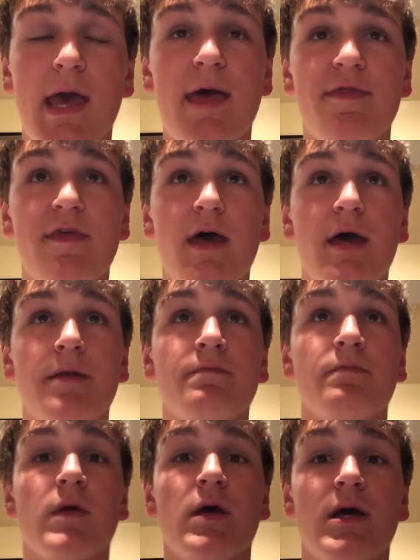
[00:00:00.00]
And
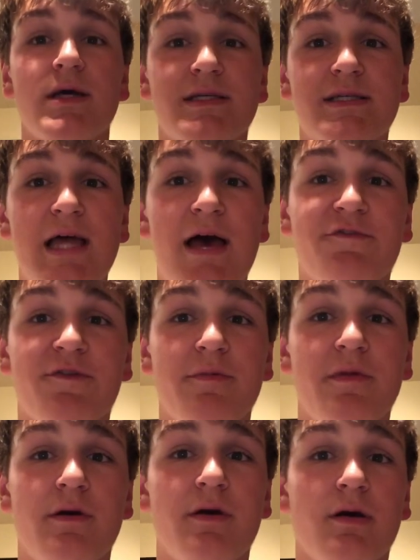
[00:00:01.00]
then a staff
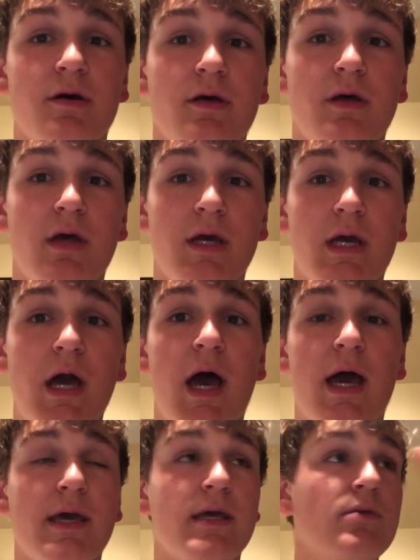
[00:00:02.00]
from the
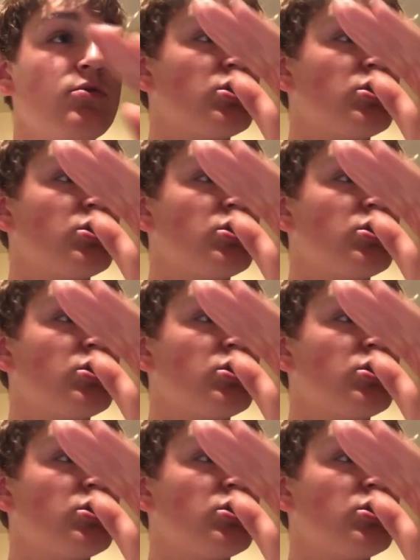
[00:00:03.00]
guy, he